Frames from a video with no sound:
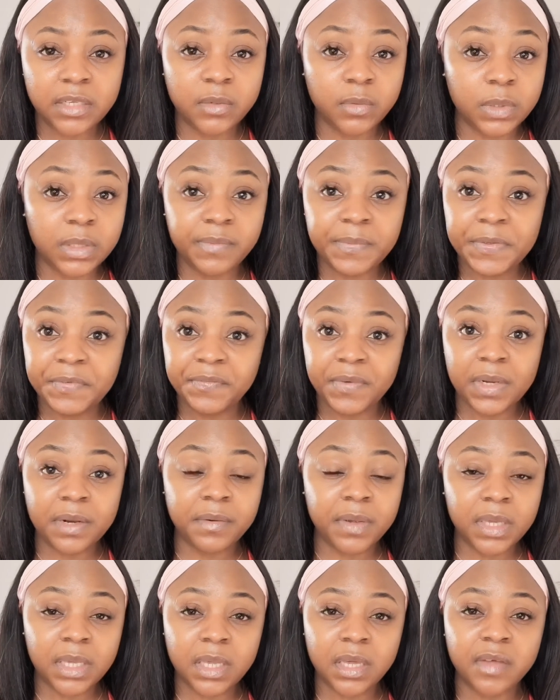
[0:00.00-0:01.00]
You want to be
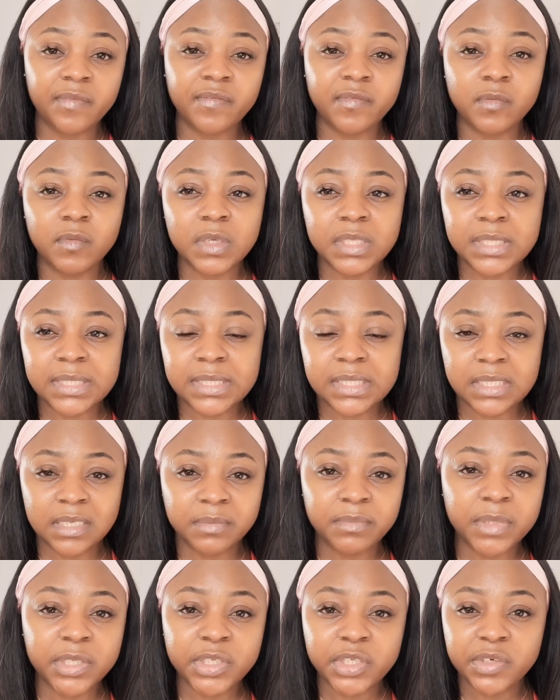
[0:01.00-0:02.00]
very careful with
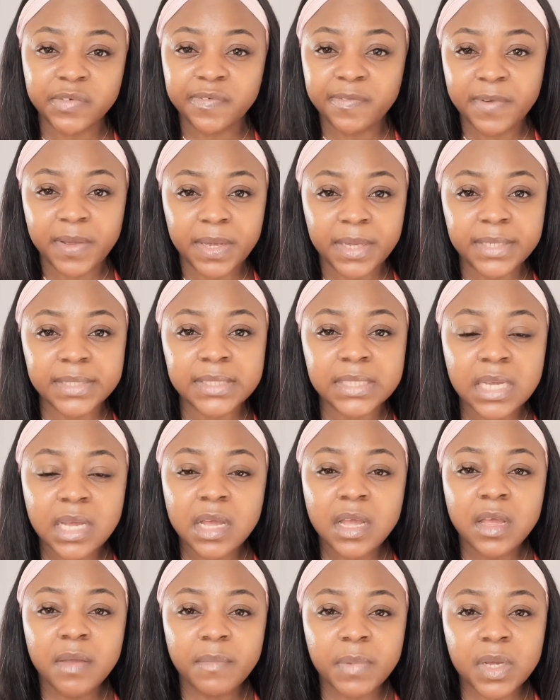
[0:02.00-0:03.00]
steaming your face,
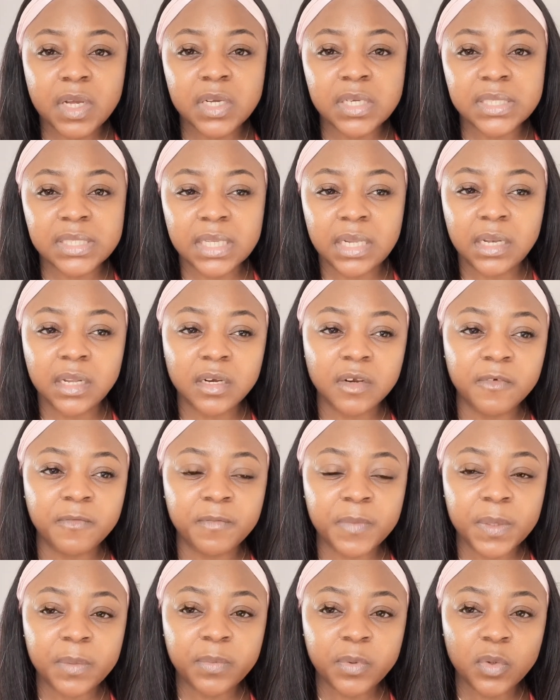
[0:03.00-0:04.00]
because a lot of
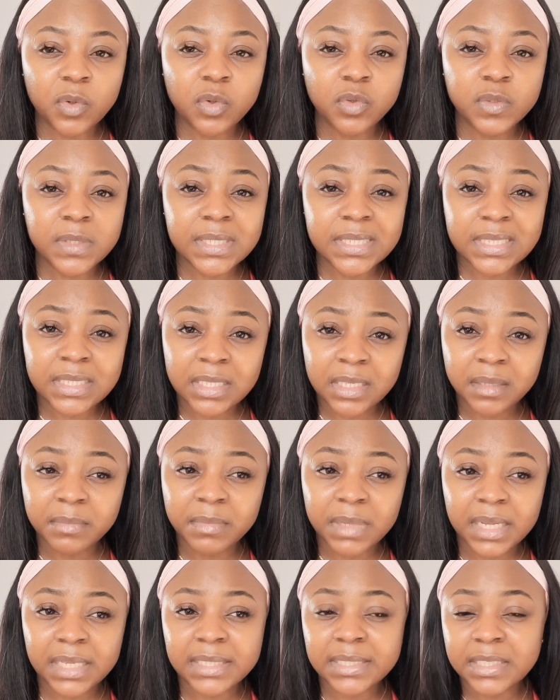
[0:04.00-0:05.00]
people steam
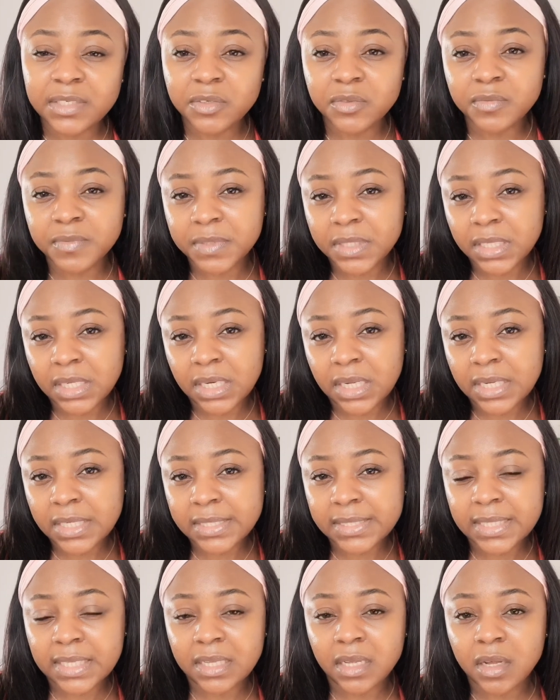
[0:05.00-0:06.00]
and they don't
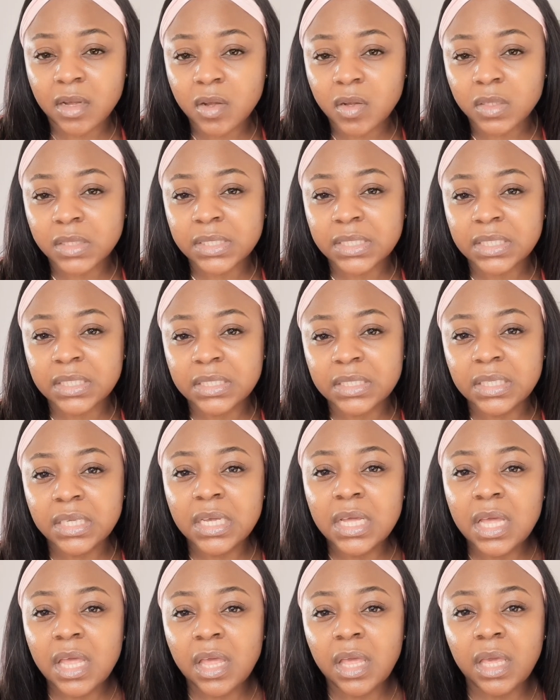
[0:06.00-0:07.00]
realize that they're causing
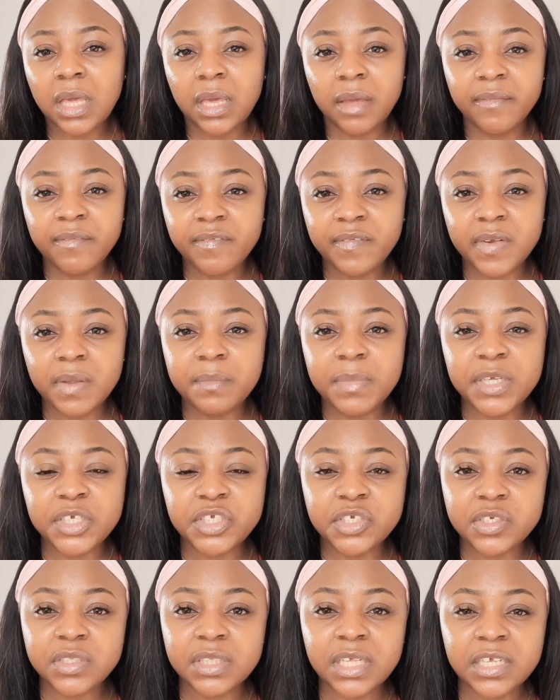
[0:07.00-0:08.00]

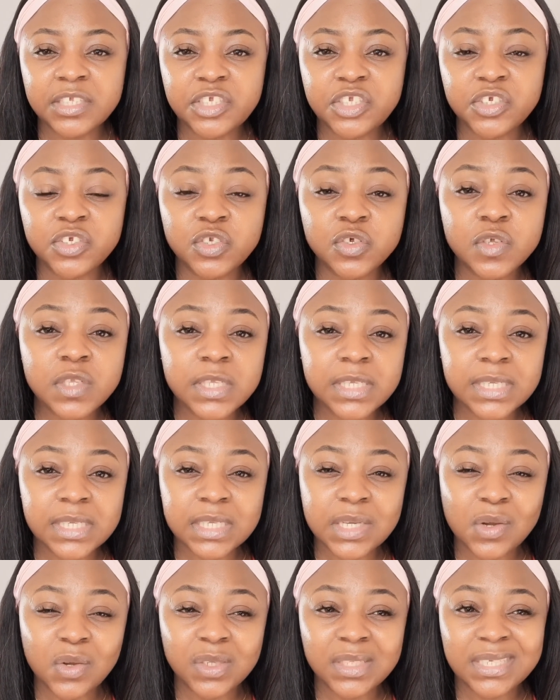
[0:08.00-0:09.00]
inflammation that you don't
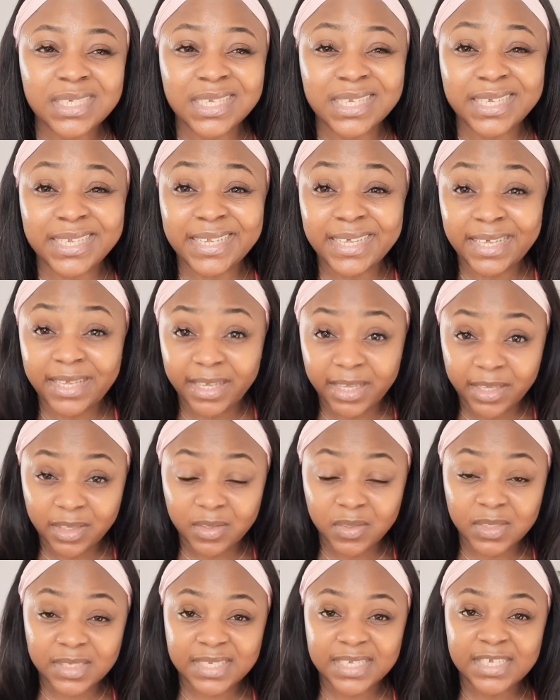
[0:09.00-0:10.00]
see until it
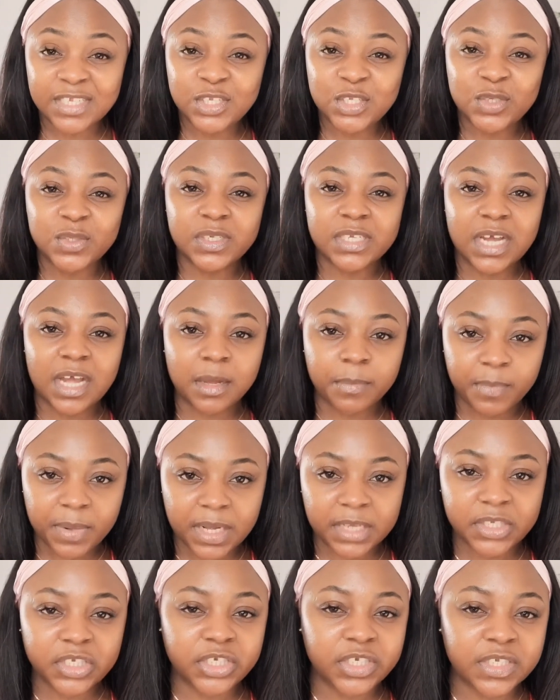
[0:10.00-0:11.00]
heals into dark
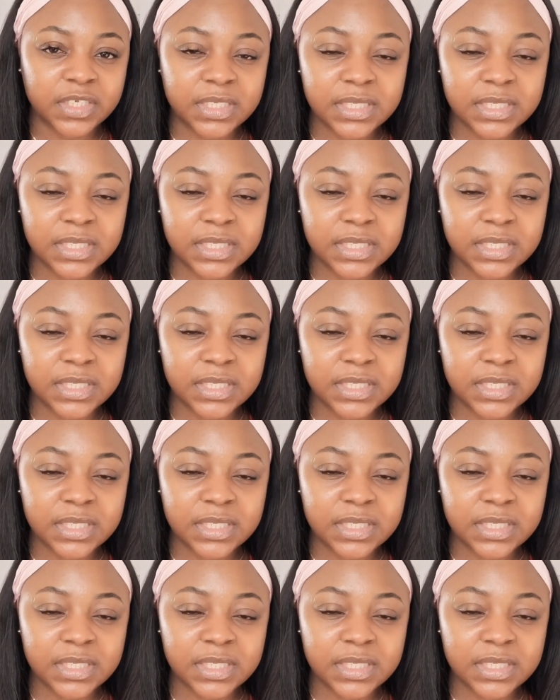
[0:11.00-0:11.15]
patches.